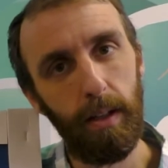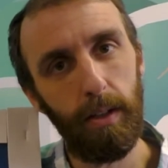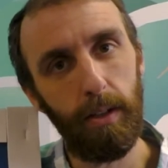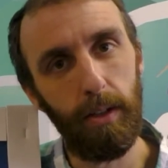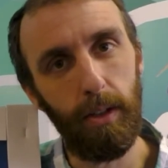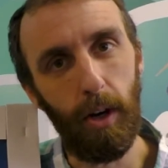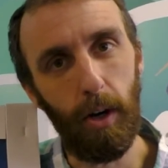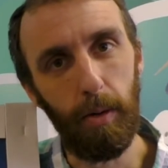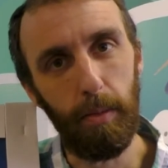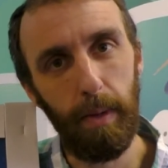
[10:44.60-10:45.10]

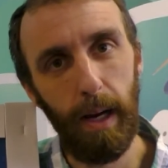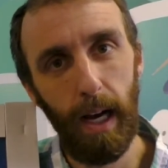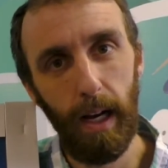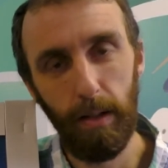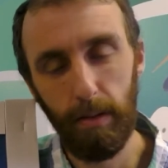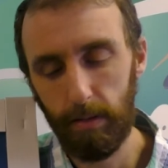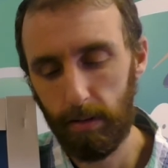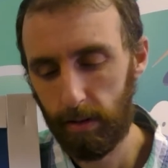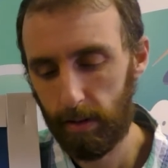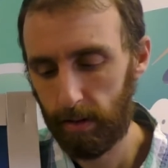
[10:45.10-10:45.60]
no
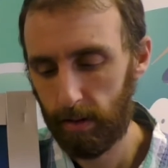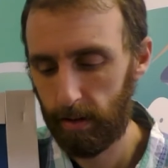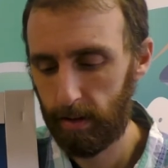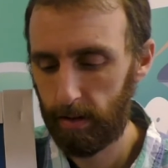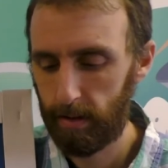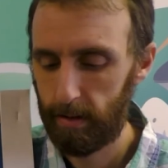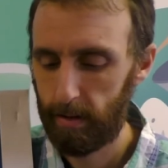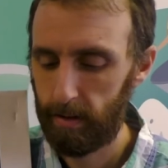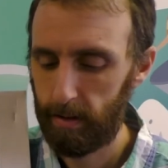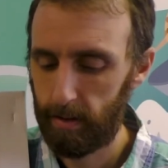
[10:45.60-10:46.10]
mouse
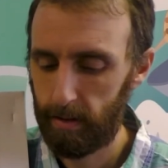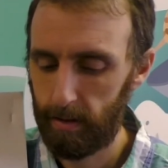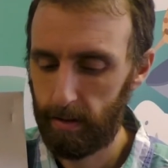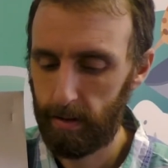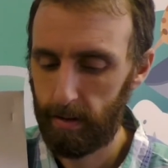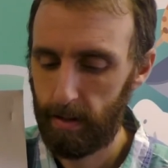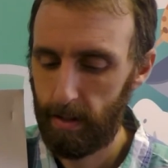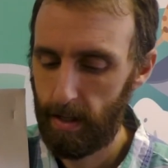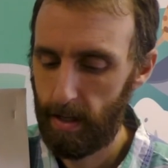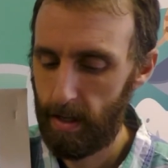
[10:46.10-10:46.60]

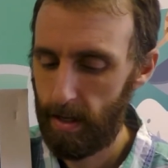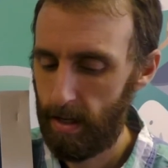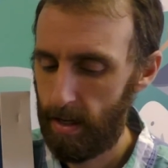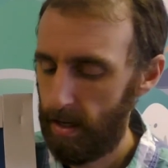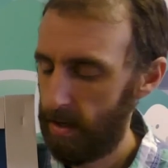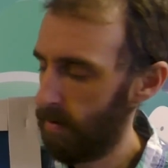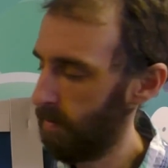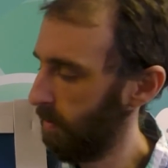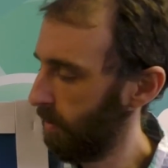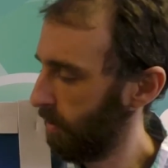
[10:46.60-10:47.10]

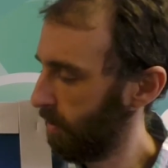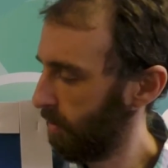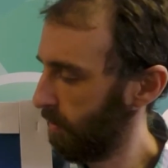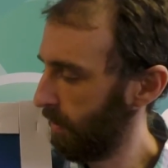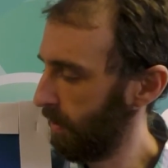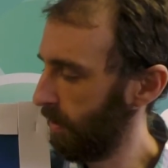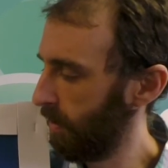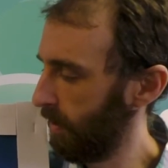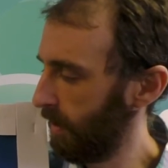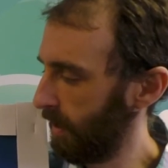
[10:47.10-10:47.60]
what should
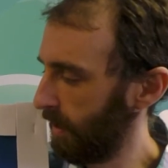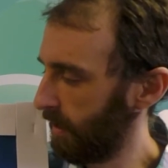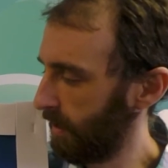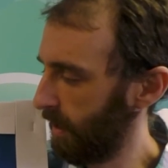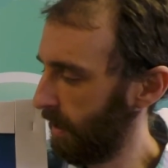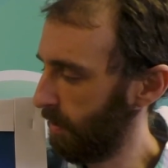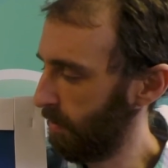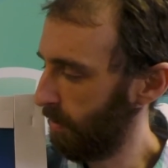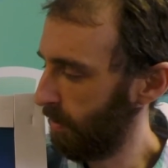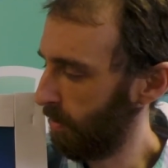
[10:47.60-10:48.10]
we do next
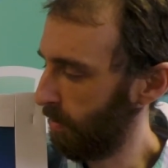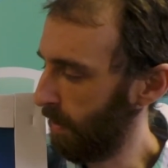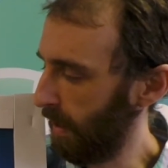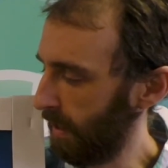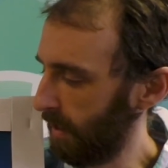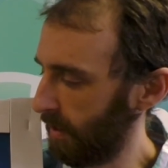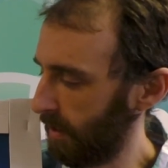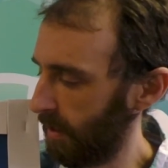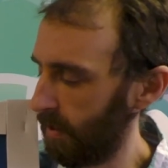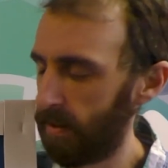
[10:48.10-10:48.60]
how about
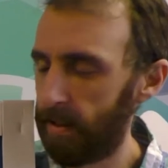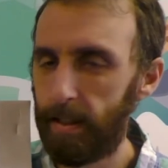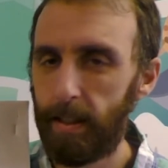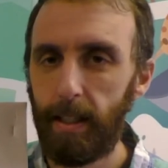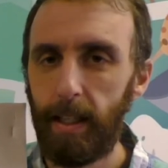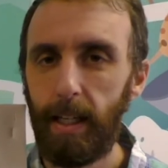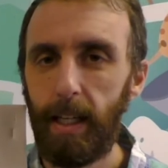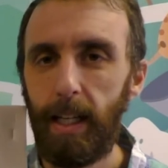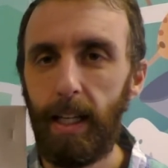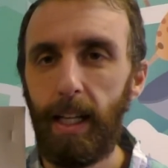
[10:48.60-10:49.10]
white
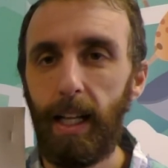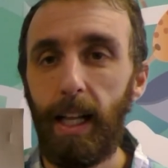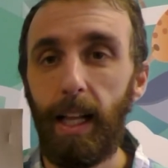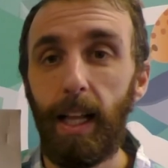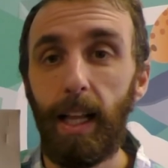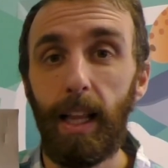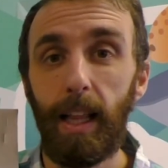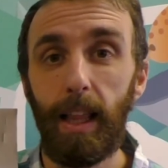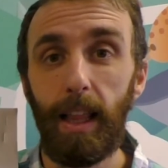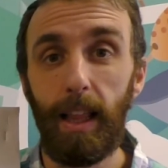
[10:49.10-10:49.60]

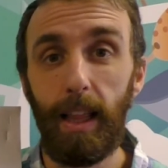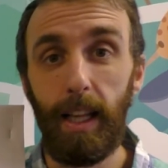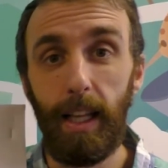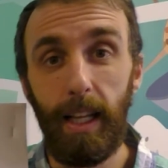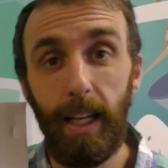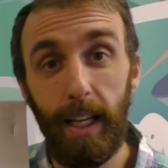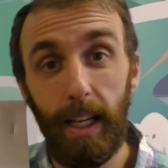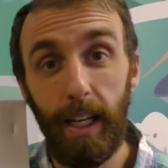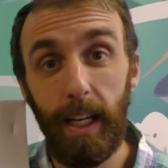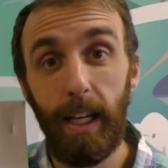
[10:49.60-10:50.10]

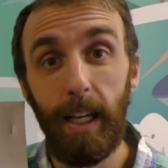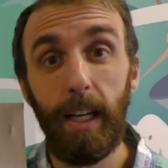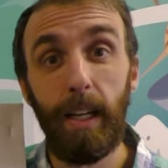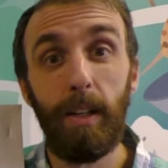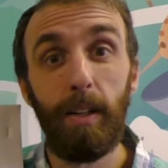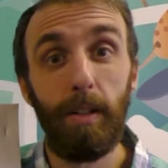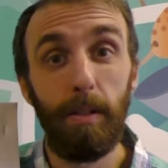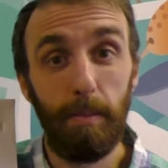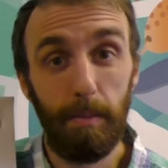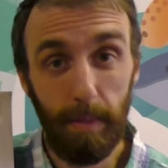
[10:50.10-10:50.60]

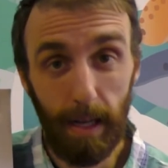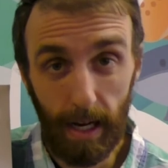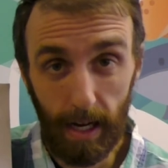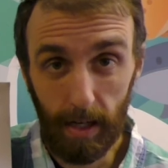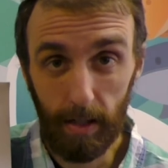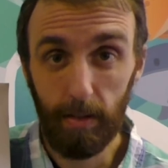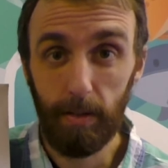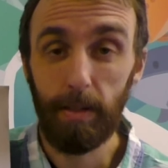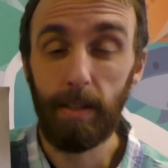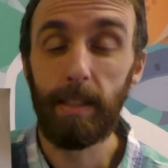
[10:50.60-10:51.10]
Little
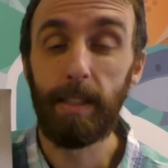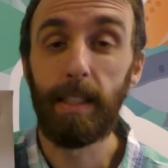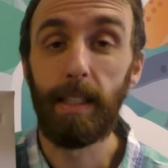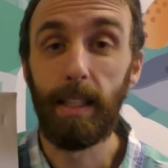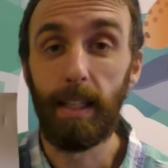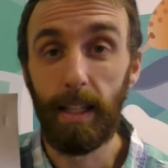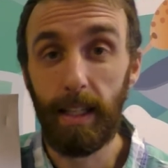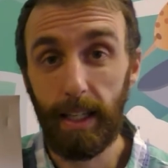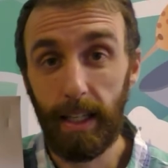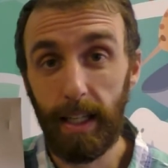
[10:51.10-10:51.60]
mouse,
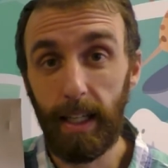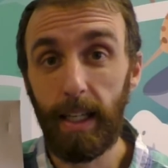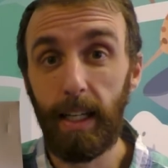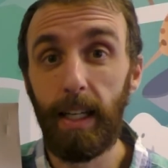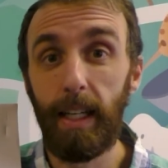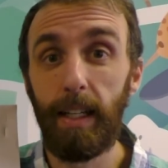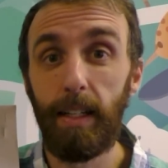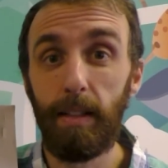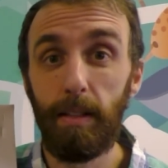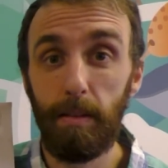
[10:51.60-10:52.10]

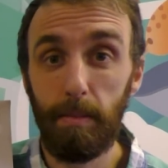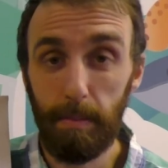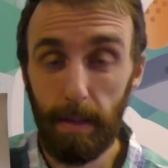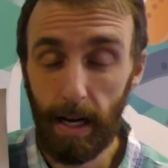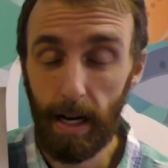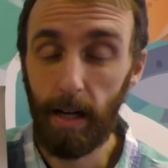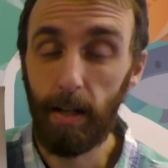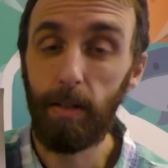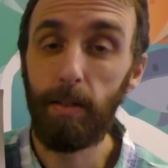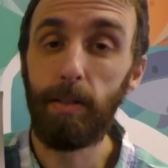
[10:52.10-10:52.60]
little
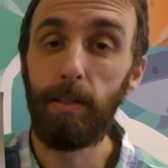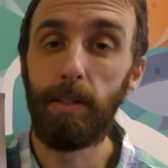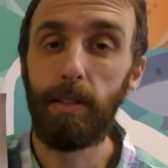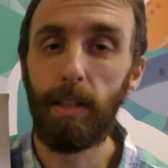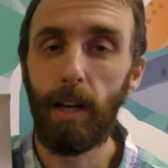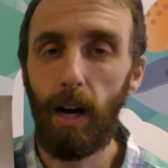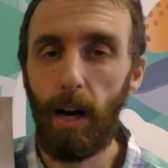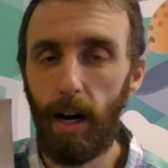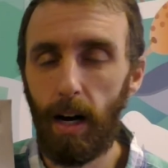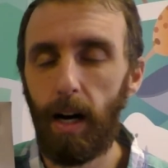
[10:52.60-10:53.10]

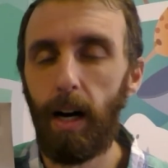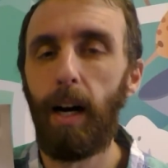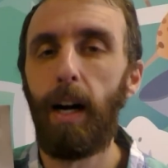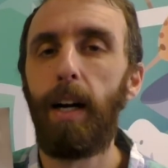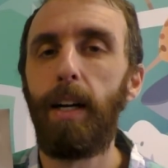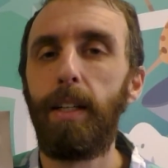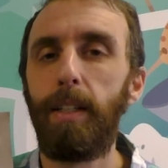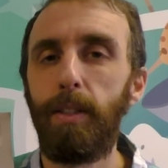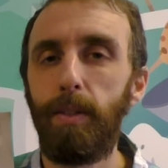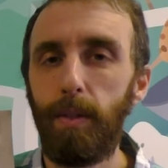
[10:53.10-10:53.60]
mouse,
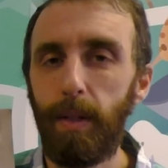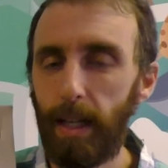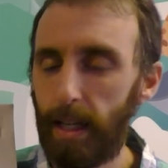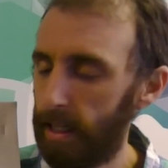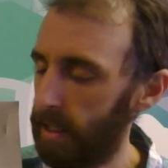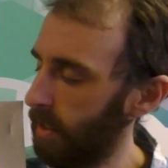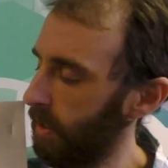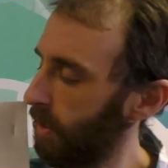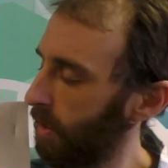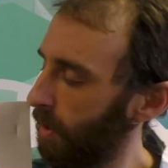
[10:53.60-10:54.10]
are you
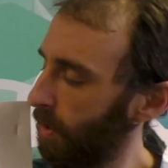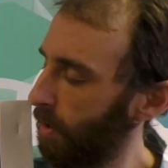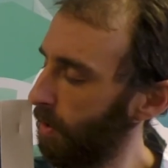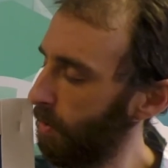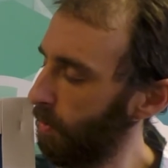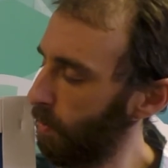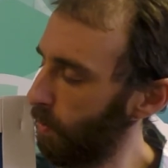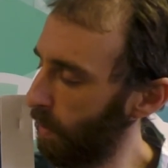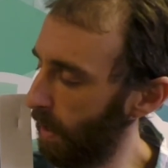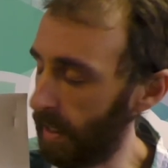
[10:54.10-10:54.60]
in
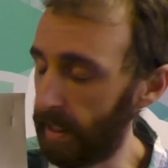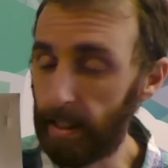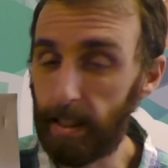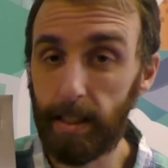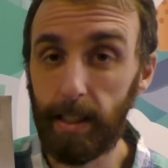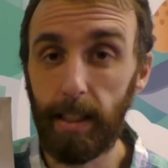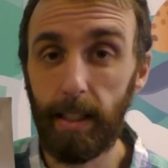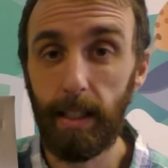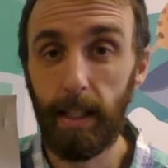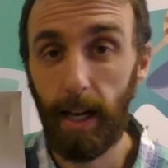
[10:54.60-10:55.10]
the
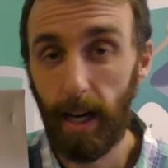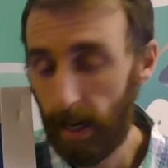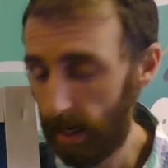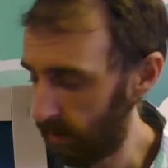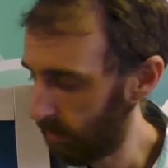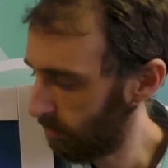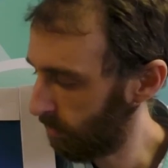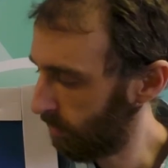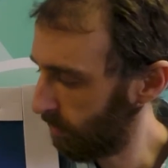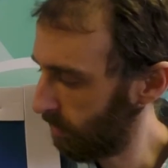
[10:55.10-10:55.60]
white
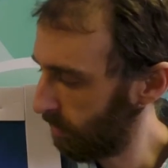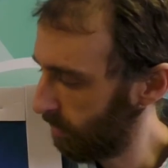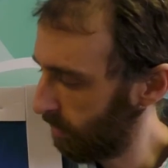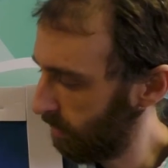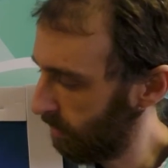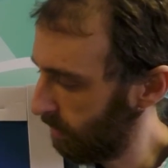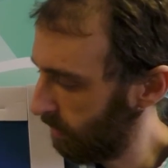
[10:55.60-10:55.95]
house?